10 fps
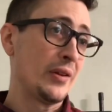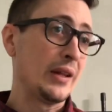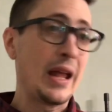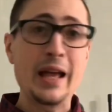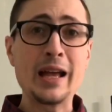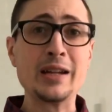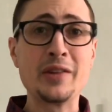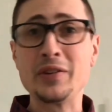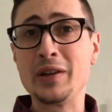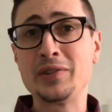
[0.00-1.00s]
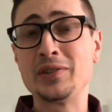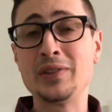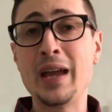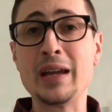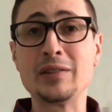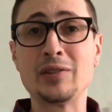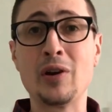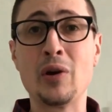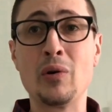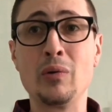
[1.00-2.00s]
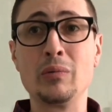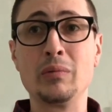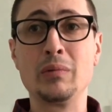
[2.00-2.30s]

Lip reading: than that, I got nothing else to say. So,